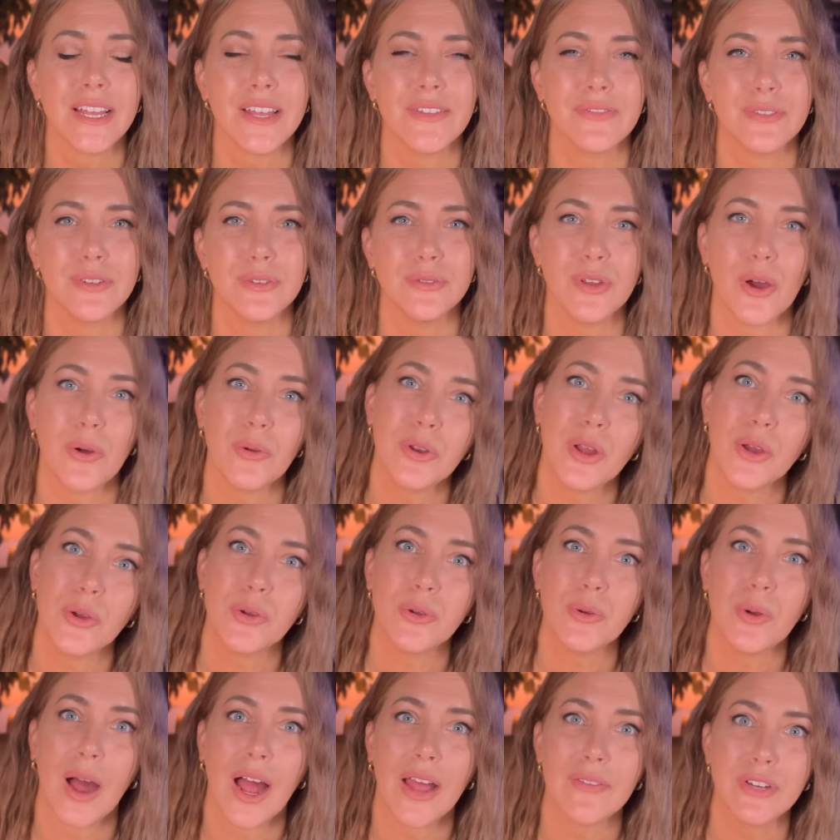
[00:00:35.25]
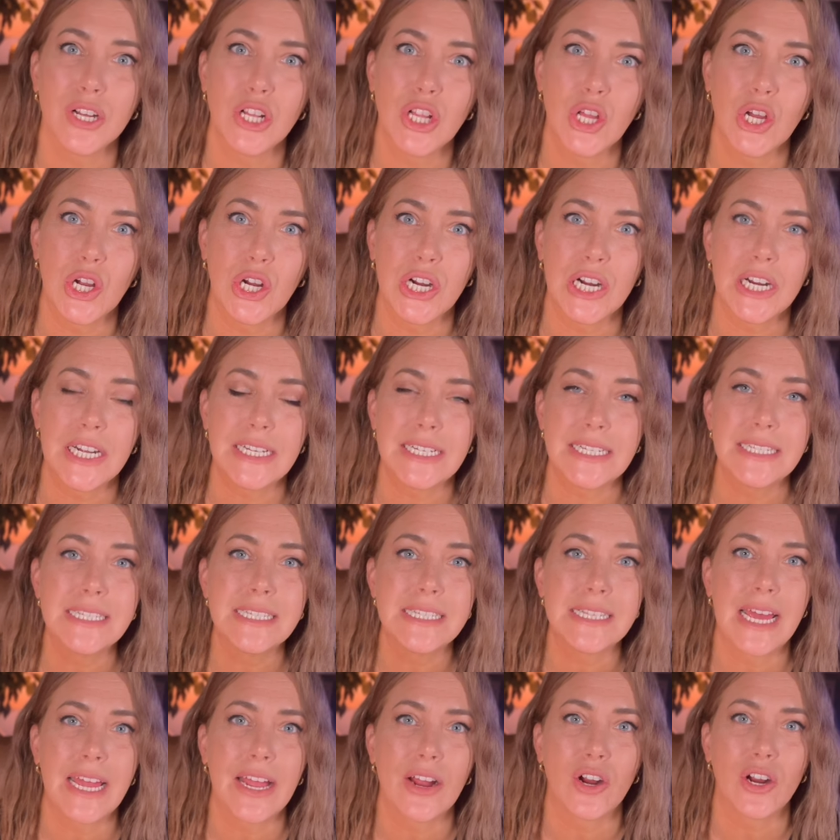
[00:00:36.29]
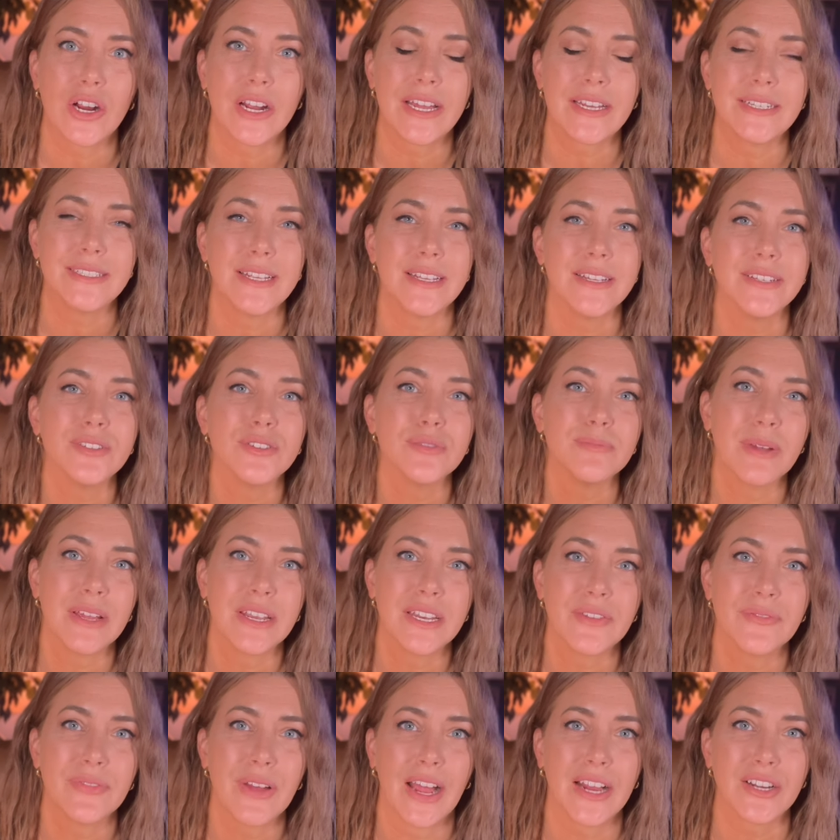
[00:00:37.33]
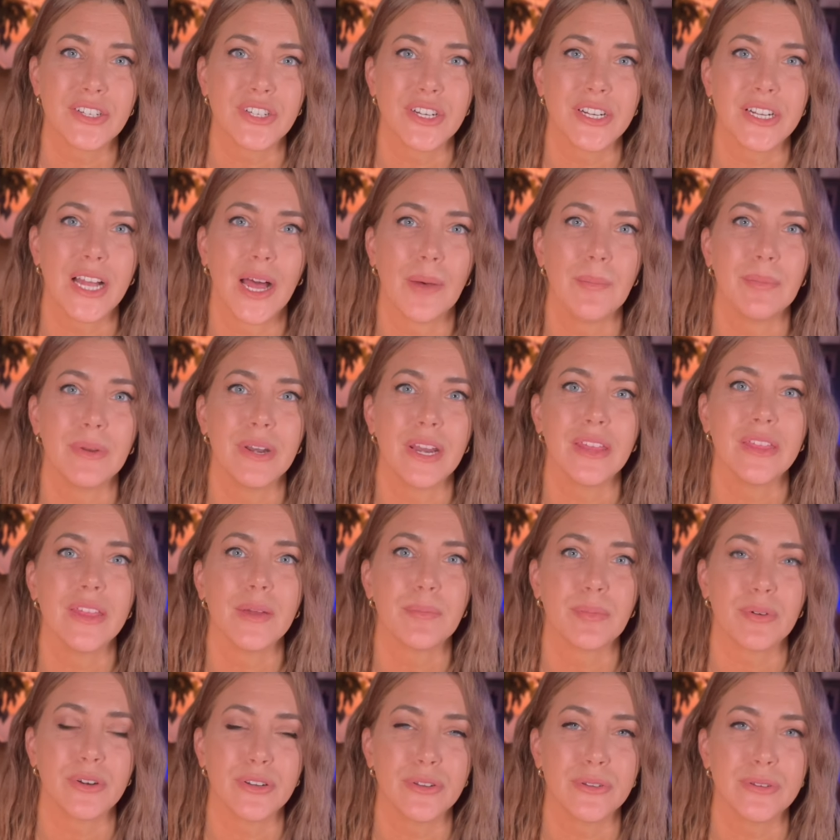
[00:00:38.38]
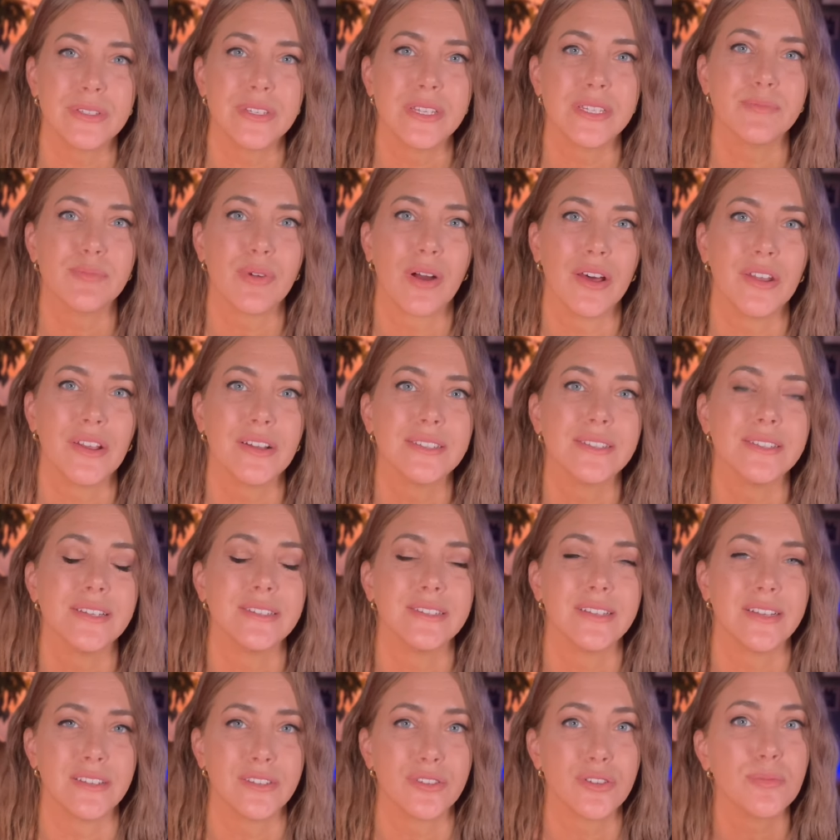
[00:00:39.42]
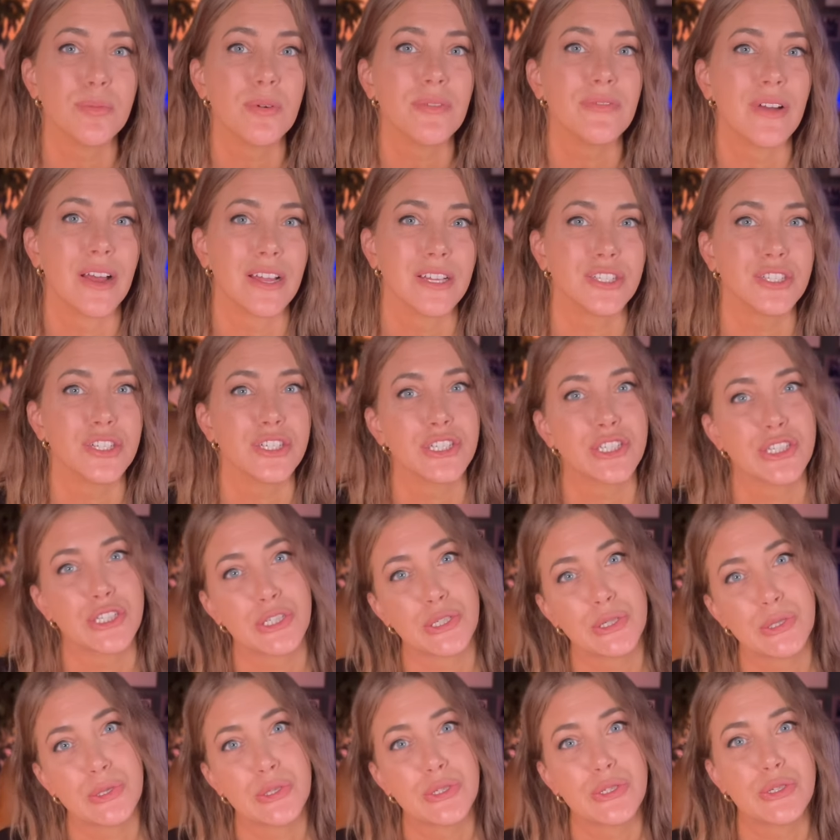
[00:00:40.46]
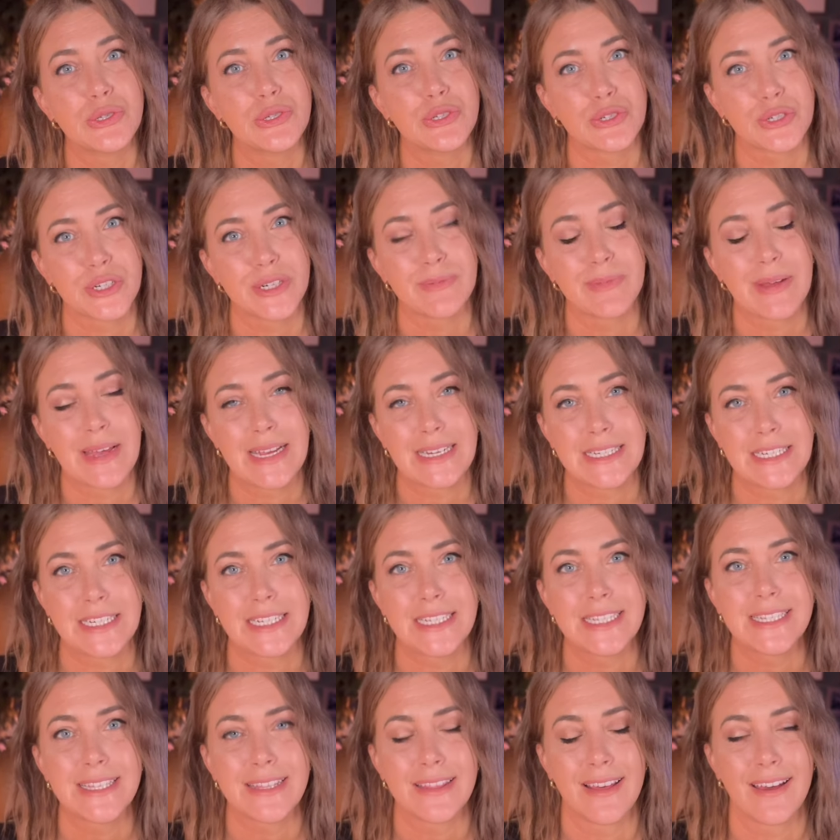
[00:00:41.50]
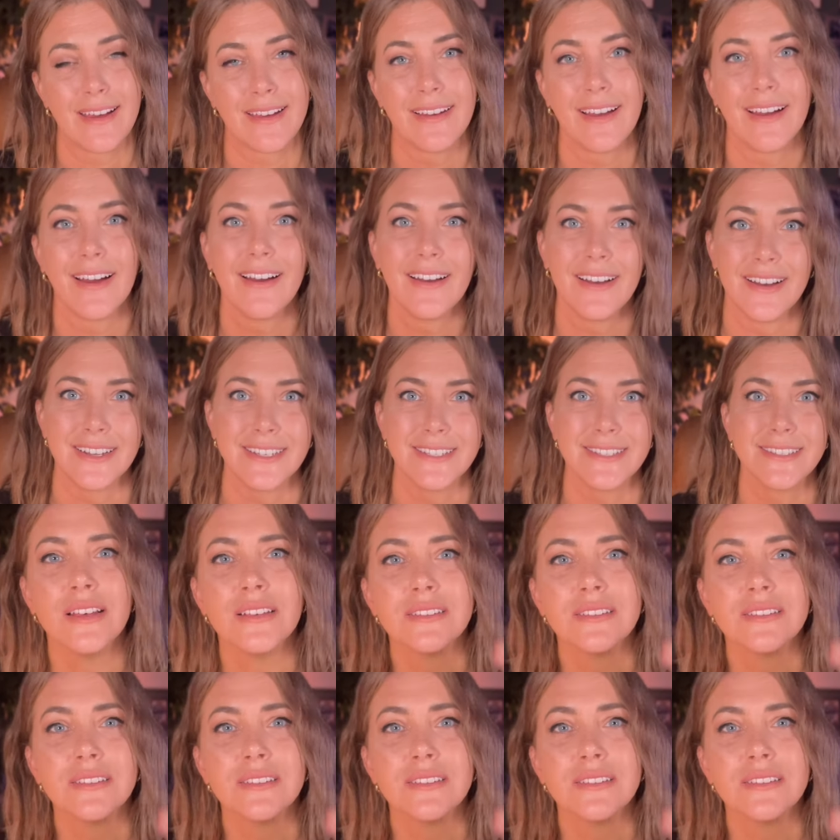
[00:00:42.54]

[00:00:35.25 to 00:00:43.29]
If you don't know who Ivoclar is, they are a dental manufacturing company that produces products that dental professionals use to treat patients like us,